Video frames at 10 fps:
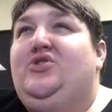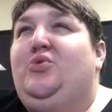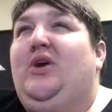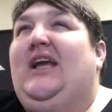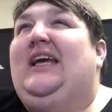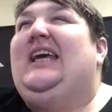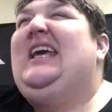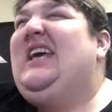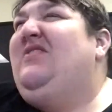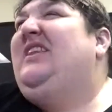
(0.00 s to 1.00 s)
who are getting
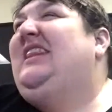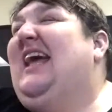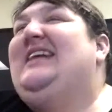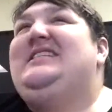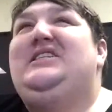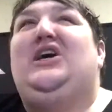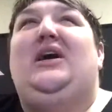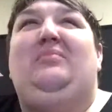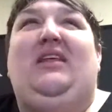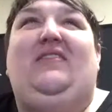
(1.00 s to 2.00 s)
even less
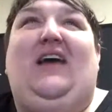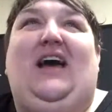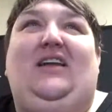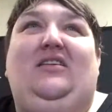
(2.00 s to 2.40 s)
time than that.